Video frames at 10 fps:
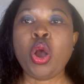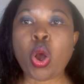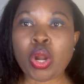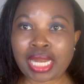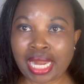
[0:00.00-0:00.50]

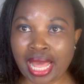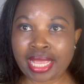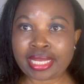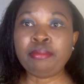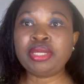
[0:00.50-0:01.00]

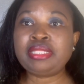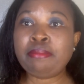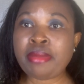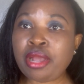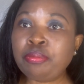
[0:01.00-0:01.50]
online, but the
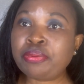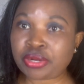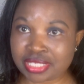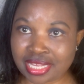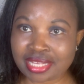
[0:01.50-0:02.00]
mail
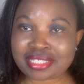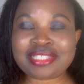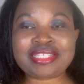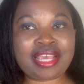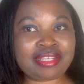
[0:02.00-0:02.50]

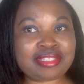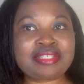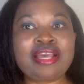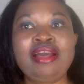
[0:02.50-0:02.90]
process takes